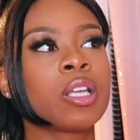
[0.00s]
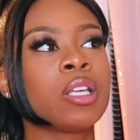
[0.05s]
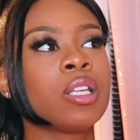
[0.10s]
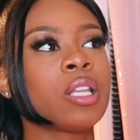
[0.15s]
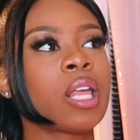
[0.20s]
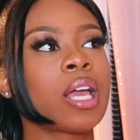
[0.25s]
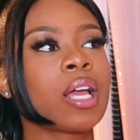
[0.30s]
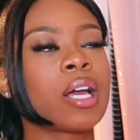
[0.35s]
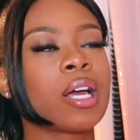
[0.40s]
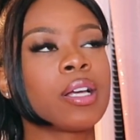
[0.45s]

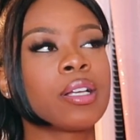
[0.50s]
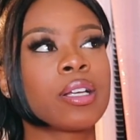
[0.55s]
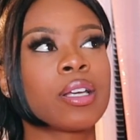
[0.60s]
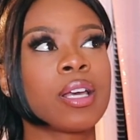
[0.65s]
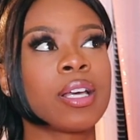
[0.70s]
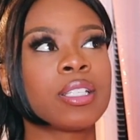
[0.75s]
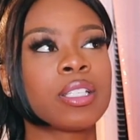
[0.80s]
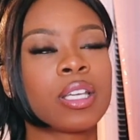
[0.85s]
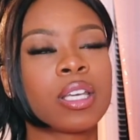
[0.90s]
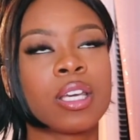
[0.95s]
Like I,
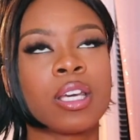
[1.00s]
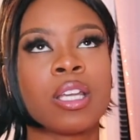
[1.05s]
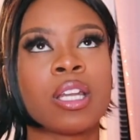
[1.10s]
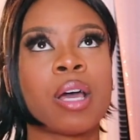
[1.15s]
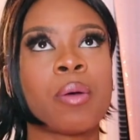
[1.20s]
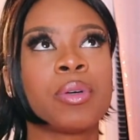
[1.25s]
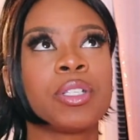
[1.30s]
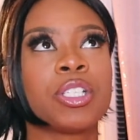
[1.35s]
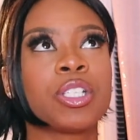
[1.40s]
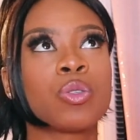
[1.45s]
as a kid, I
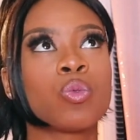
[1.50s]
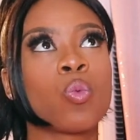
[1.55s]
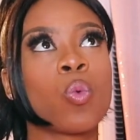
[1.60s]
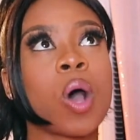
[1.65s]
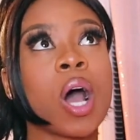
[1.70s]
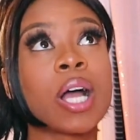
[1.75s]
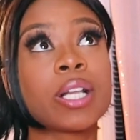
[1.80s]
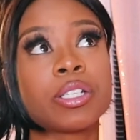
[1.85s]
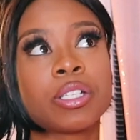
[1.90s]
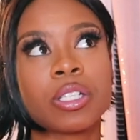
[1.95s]
would just
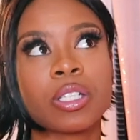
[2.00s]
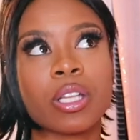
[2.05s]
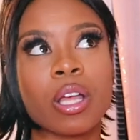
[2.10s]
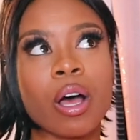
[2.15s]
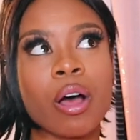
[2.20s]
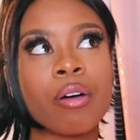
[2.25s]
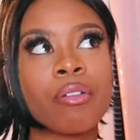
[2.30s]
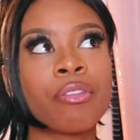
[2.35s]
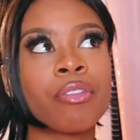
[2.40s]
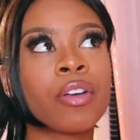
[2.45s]
watch
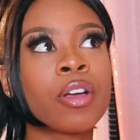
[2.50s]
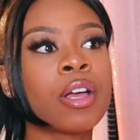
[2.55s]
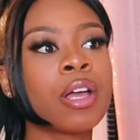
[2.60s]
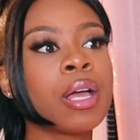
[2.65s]
stuff,